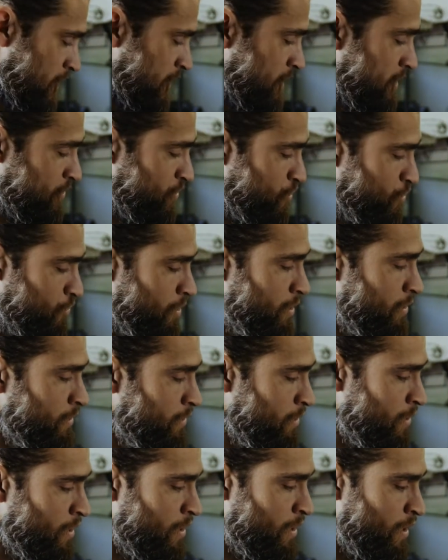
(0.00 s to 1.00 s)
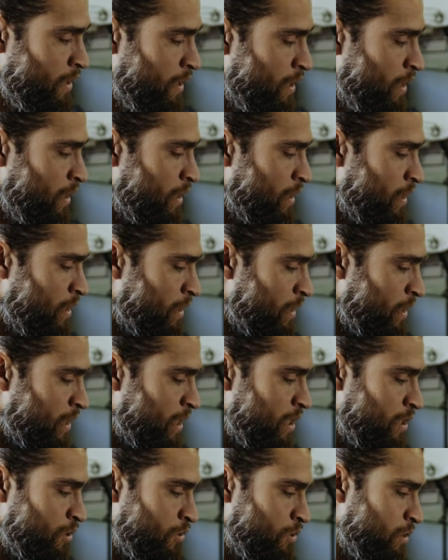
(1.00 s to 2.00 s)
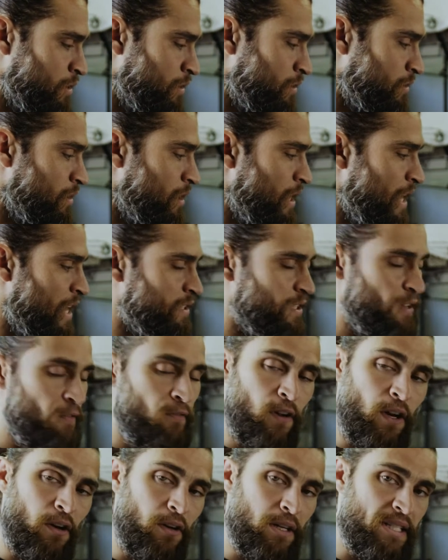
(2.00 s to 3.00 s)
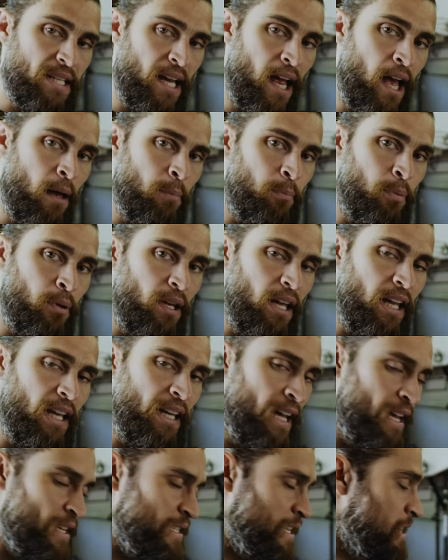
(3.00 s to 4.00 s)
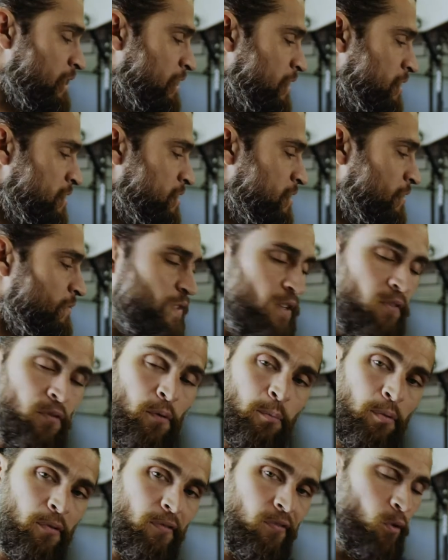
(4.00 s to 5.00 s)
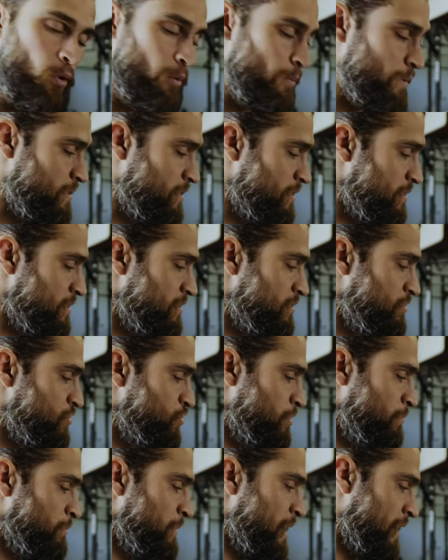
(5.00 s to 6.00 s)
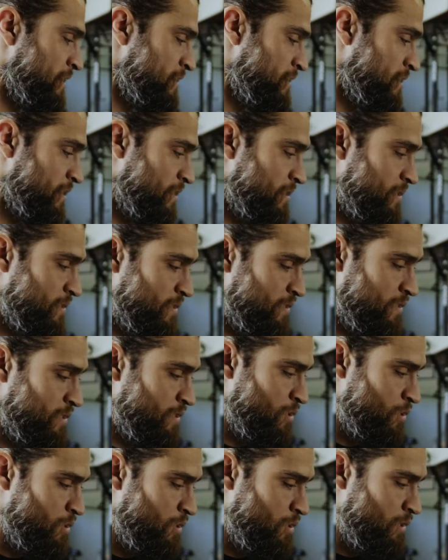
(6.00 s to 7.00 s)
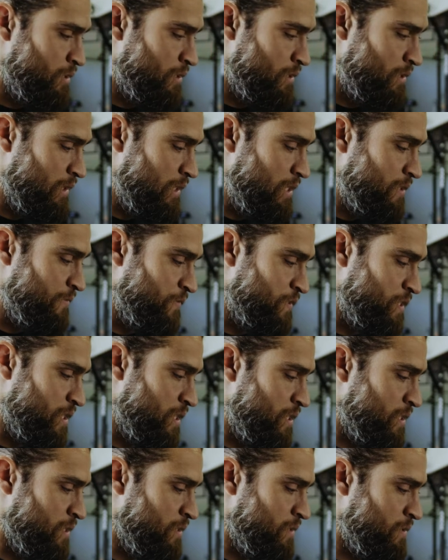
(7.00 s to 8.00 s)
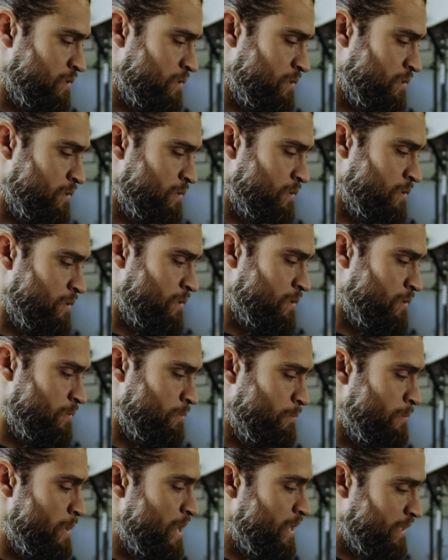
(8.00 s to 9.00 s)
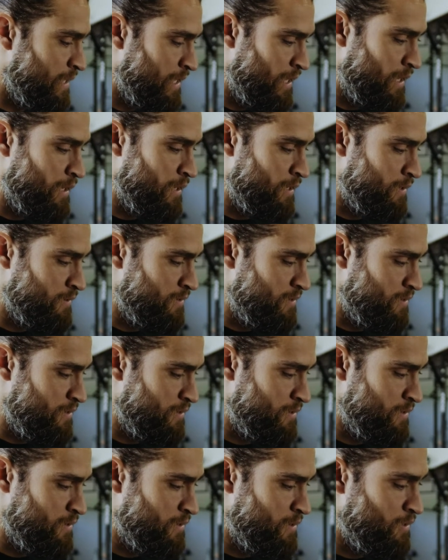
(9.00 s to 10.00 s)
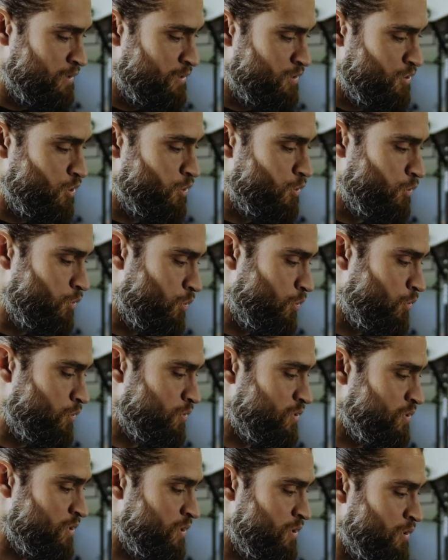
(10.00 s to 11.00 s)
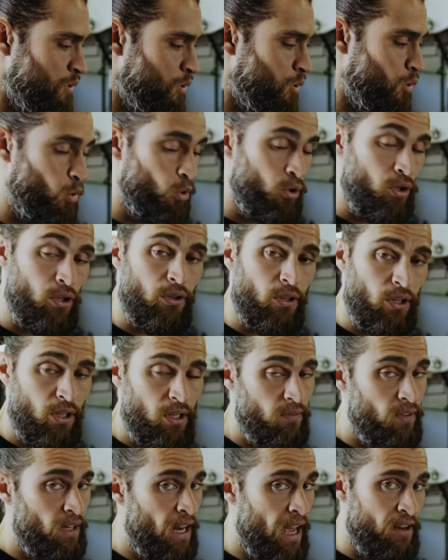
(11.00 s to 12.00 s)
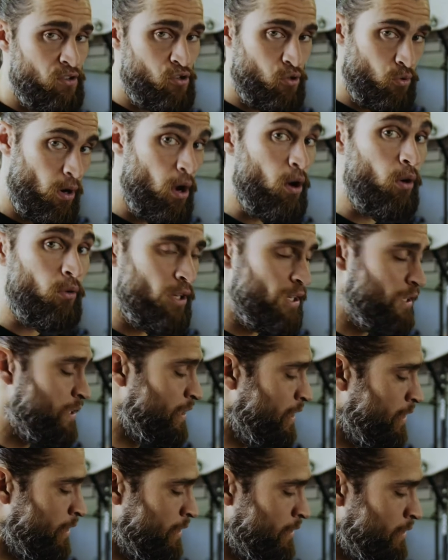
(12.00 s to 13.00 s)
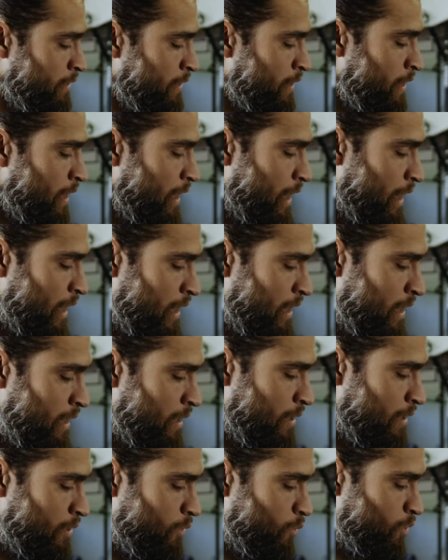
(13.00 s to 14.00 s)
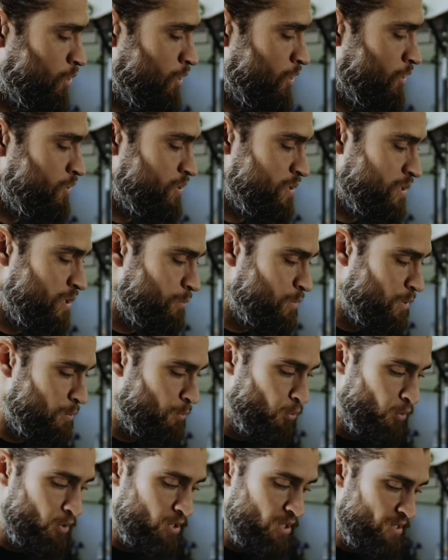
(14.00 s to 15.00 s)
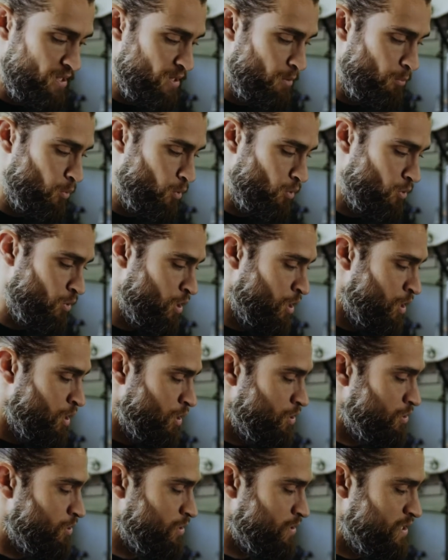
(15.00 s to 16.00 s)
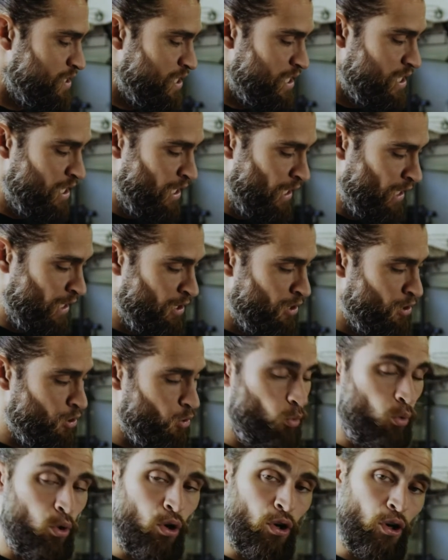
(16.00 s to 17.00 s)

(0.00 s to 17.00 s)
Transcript: history. Here at the very top, it has a list of different performances: gymnastics, lifting, metcons, totals, or you could even add your own in there. We'll go to something pretty simple. You can see here we'll